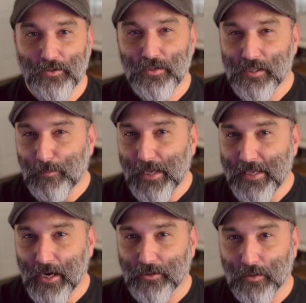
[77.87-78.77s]
To display
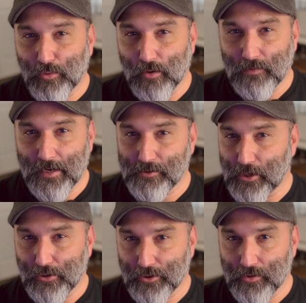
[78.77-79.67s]
character profiles
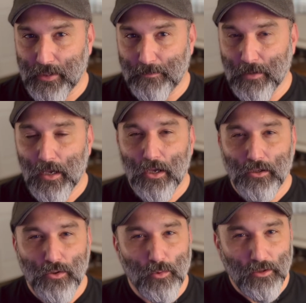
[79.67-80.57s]
on your stream,
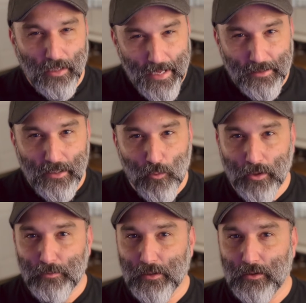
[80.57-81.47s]
you will likely
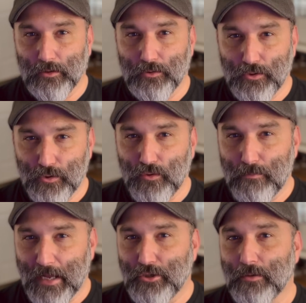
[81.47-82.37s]
want to include two
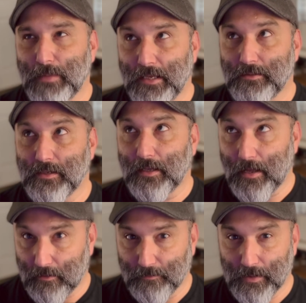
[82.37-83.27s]
major basic
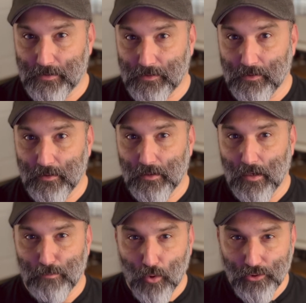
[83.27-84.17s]
elements,
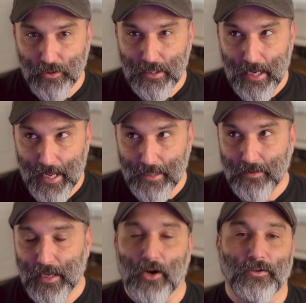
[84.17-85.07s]
a portrait and
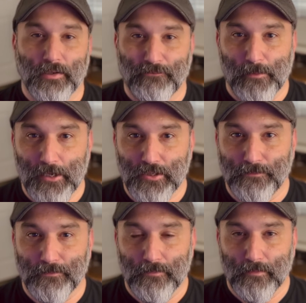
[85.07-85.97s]
the character information.
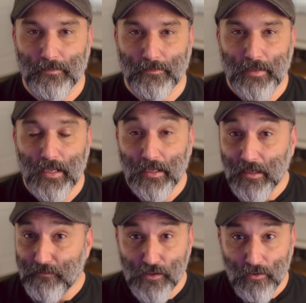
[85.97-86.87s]

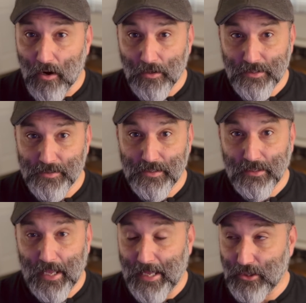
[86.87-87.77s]
If you're
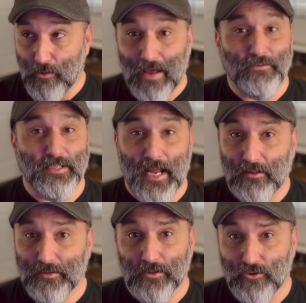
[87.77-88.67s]
artistic and you have the
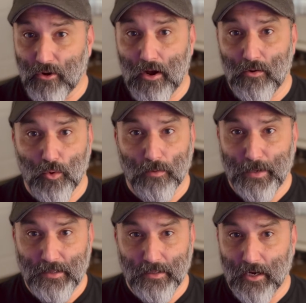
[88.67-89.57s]
talent to draw or
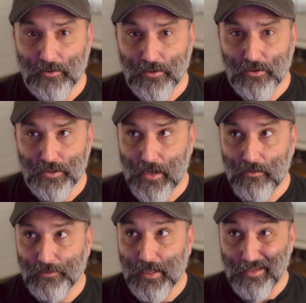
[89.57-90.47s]
paint the characters
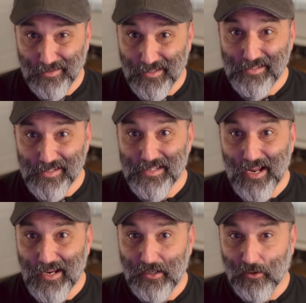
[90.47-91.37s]
yourself, this is an
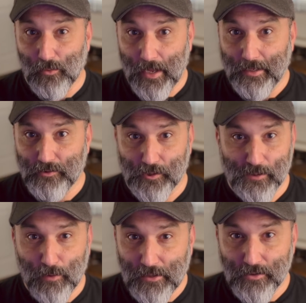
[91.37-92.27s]
ideal way to
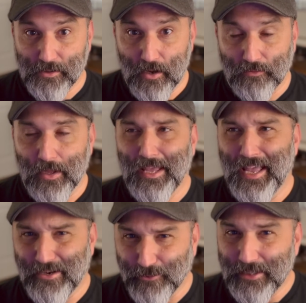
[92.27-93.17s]
express yourself
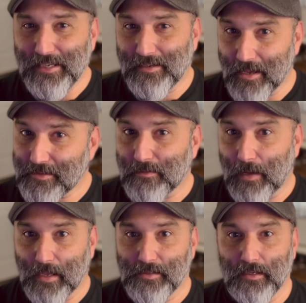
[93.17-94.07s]
and really
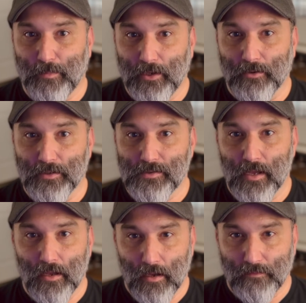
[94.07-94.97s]
customize the appearance
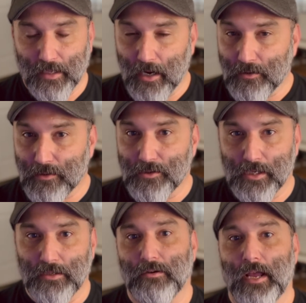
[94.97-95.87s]
of the characters
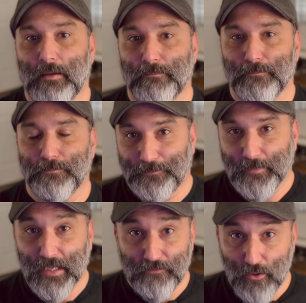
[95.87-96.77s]
in your game.
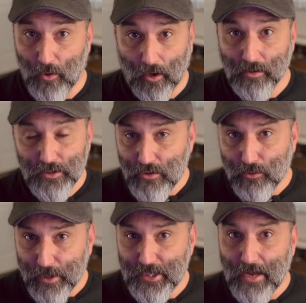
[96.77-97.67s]
If you aren't, you can
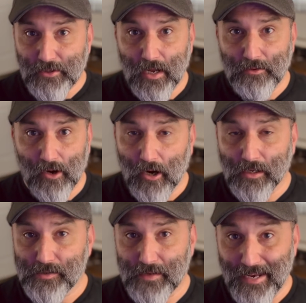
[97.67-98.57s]
reach out to other
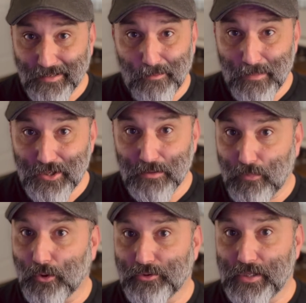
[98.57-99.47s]
artists and commission
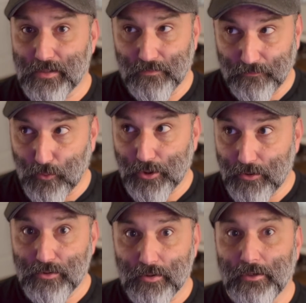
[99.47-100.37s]
portraits for
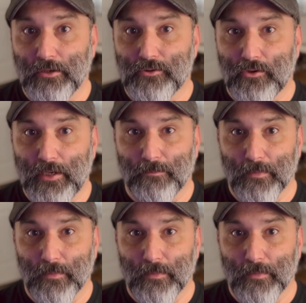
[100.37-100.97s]
you starting your stream.